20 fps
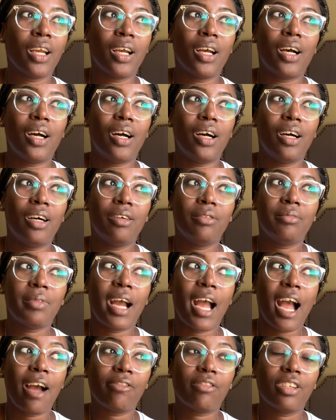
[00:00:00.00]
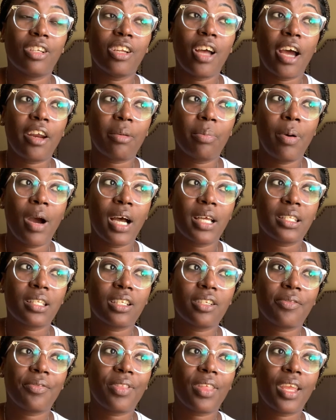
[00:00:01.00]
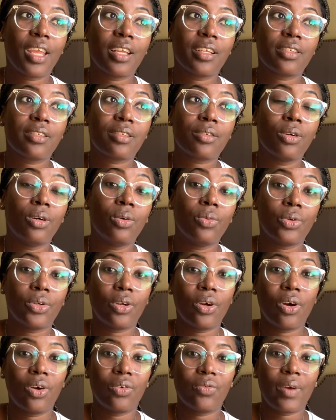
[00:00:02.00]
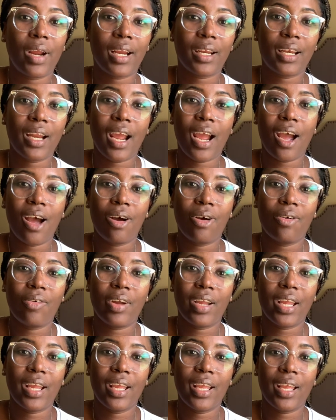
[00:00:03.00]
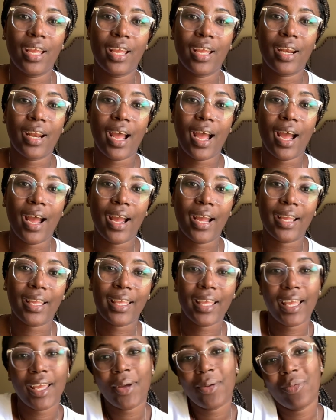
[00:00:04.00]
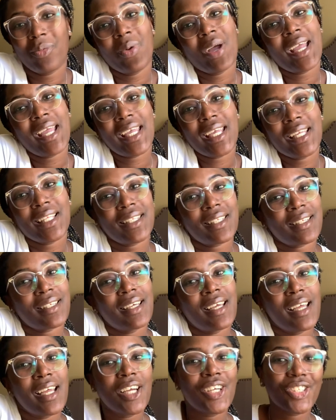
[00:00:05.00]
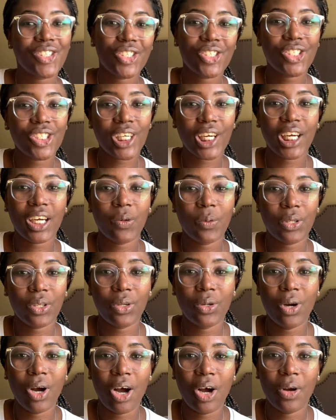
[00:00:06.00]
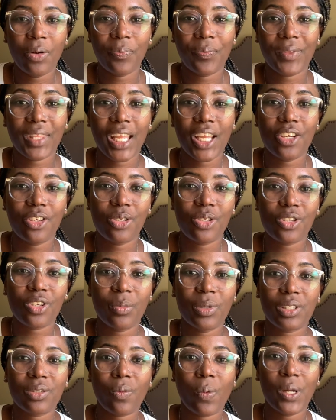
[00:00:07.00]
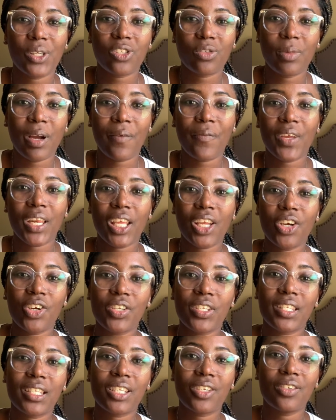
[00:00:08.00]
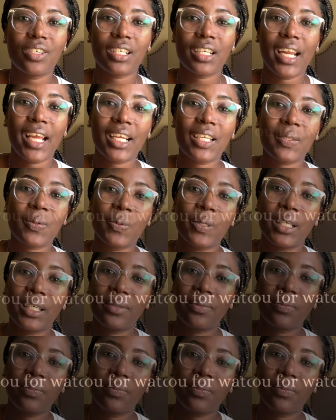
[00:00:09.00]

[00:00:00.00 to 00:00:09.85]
I have a lot of positive things going on right now, and I can't wait to share it with you all. Thank you so much for watching my video. See you in the next one.